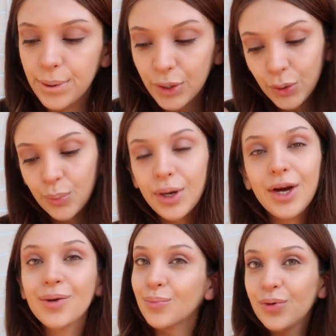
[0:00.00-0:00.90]
boom
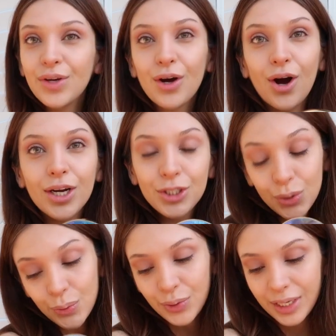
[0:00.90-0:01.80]
moving on
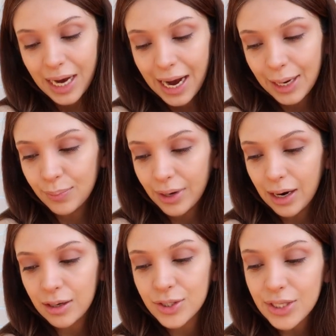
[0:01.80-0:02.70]
to the
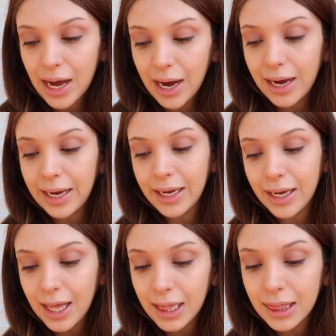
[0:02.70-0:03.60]
eyebrows
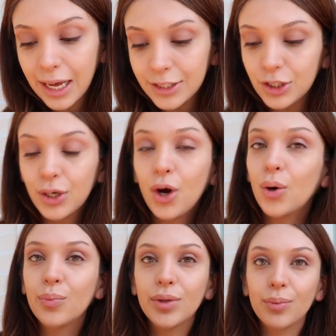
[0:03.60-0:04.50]
i like to
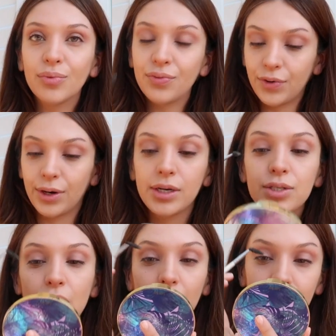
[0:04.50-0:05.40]
comb them
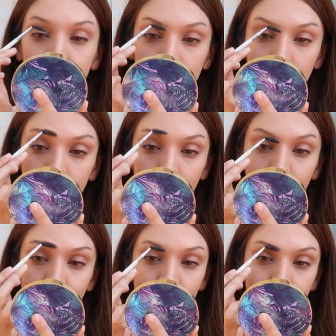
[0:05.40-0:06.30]
first obviously